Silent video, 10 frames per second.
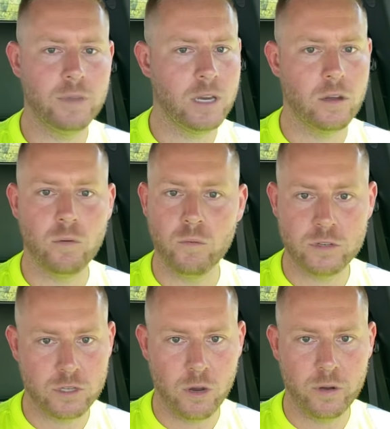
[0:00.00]
you know,
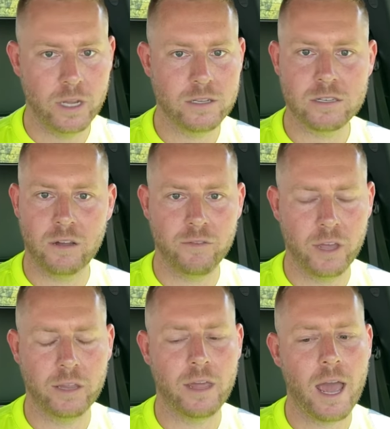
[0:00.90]
zoning, stuff
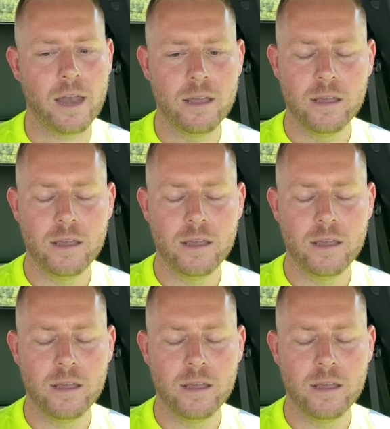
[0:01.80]
like that.